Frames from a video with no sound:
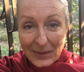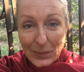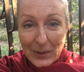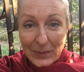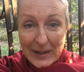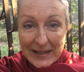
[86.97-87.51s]

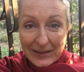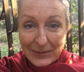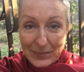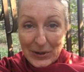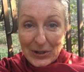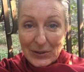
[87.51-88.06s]
when we
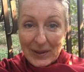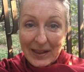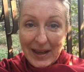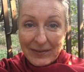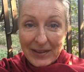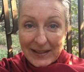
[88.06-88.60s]
merge with
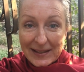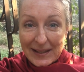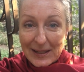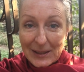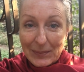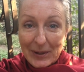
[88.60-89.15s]
life, that's an
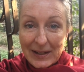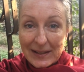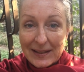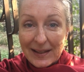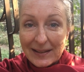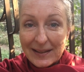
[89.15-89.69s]

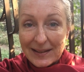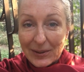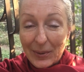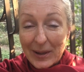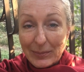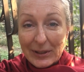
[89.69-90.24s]
experience that's
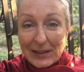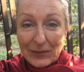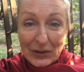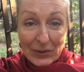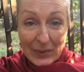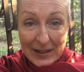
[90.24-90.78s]
quite
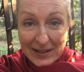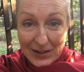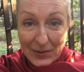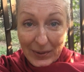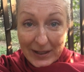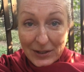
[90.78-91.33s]
blissful,
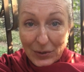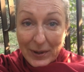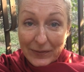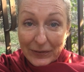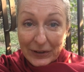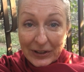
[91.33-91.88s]
quite
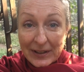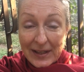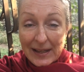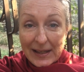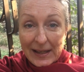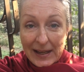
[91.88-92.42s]
joyful.
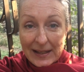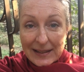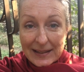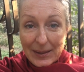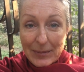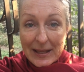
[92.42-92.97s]
And
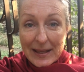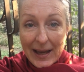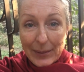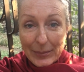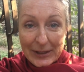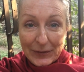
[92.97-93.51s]
it's something that
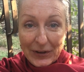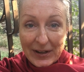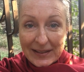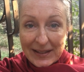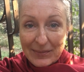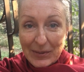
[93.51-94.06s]
happens for
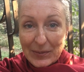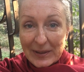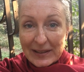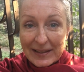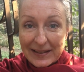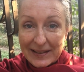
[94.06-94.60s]
us in
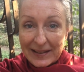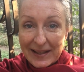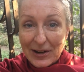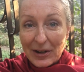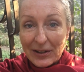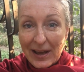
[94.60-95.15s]
moments
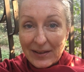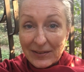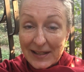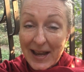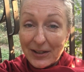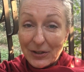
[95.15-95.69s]
in our lives
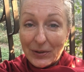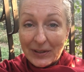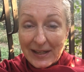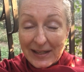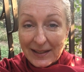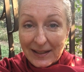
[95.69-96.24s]

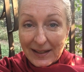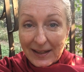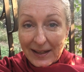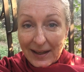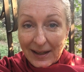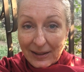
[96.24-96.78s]
naturally.
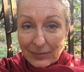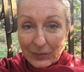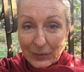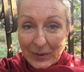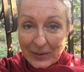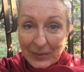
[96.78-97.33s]

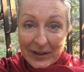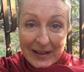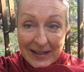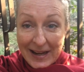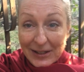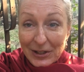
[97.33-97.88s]
When we're
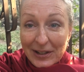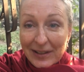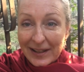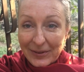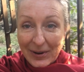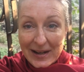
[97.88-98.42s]
in nature,
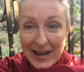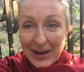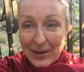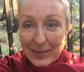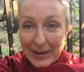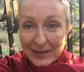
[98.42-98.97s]
like right
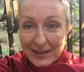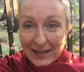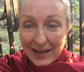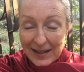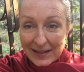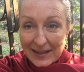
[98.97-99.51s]
now, I'm
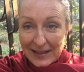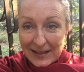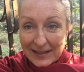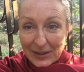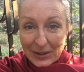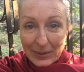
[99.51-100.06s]
outside the
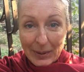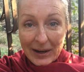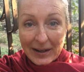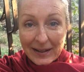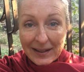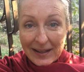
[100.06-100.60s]
Tirtha
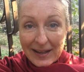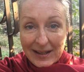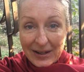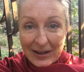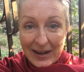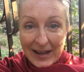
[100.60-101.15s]
Park
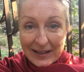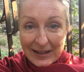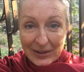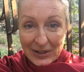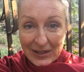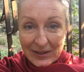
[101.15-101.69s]
here at
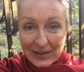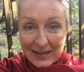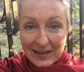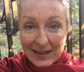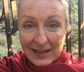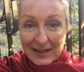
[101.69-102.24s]
Osho's